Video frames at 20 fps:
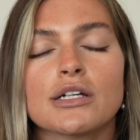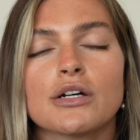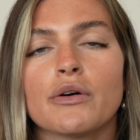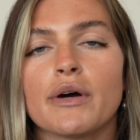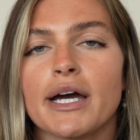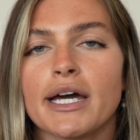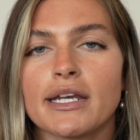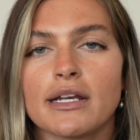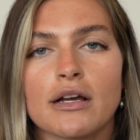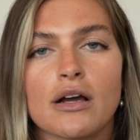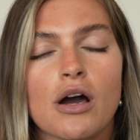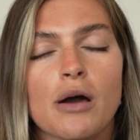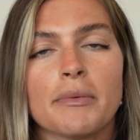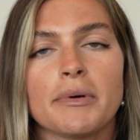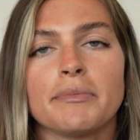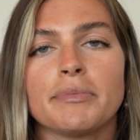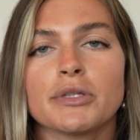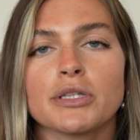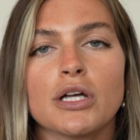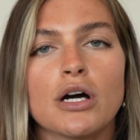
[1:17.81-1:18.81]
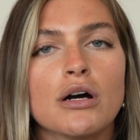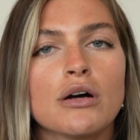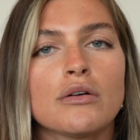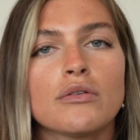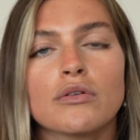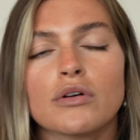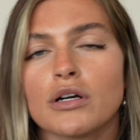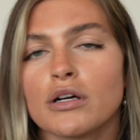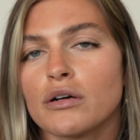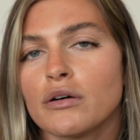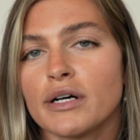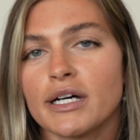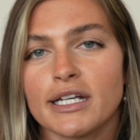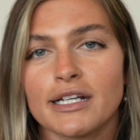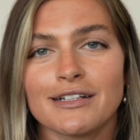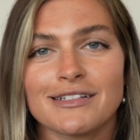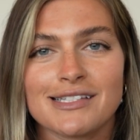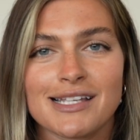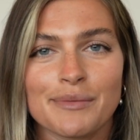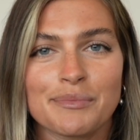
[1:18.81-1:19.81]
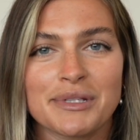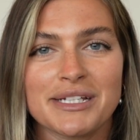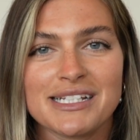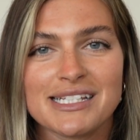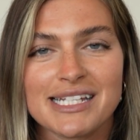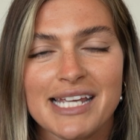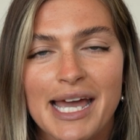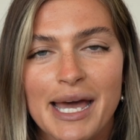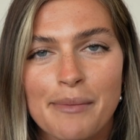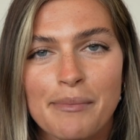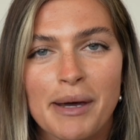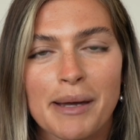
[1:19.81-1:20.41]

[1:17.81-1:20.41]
go ahead and comment below or go ahead and send me a DM.